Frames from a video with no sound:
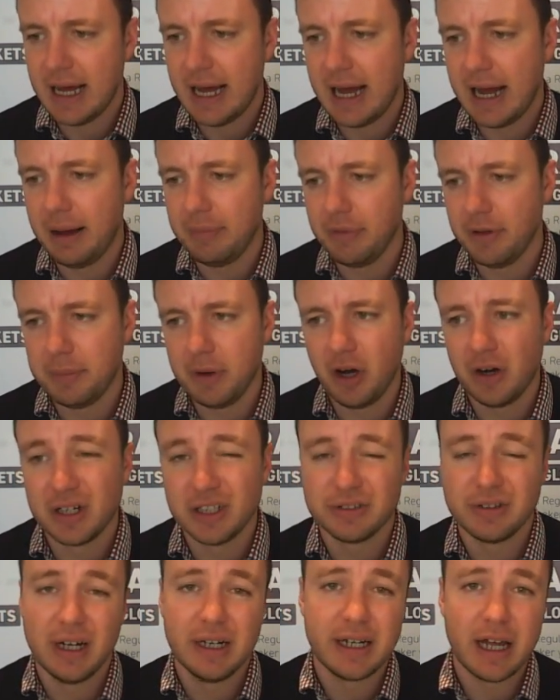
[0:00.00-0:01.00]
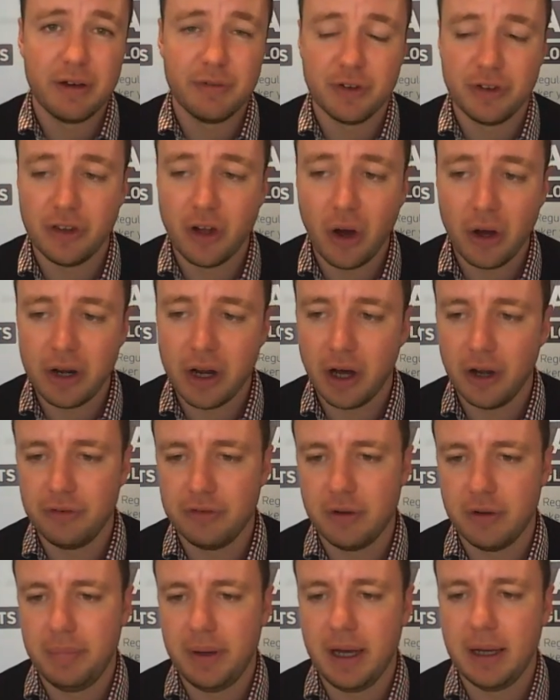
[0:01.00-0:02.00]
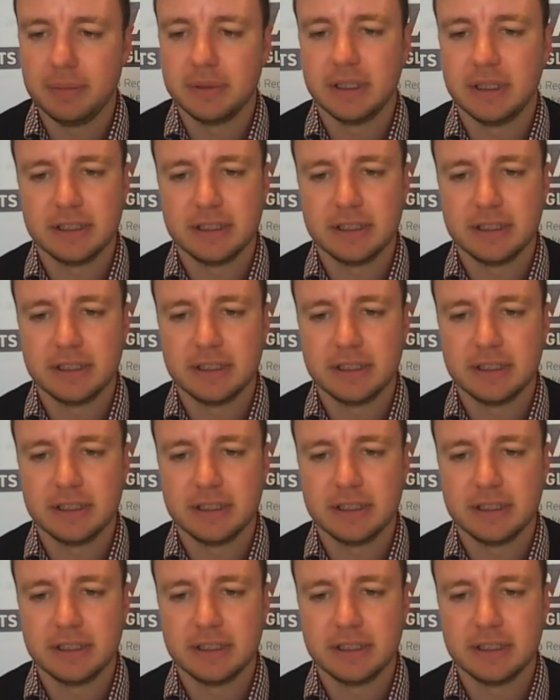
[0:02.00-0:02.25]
The market's rated over 900 pips,